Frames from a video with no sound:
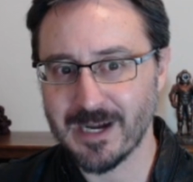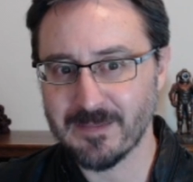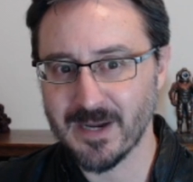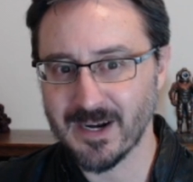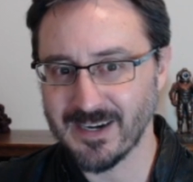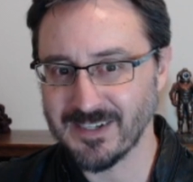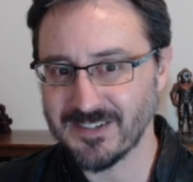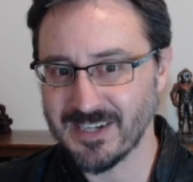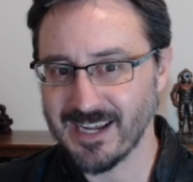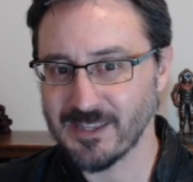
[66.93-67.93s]
I'm not going to
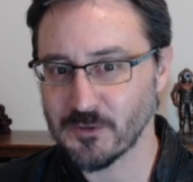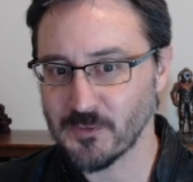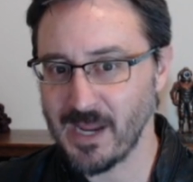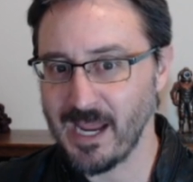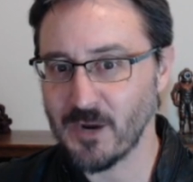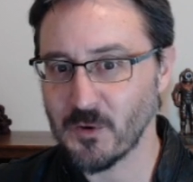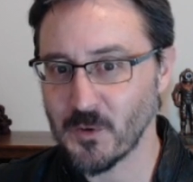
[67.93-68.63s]
say the rank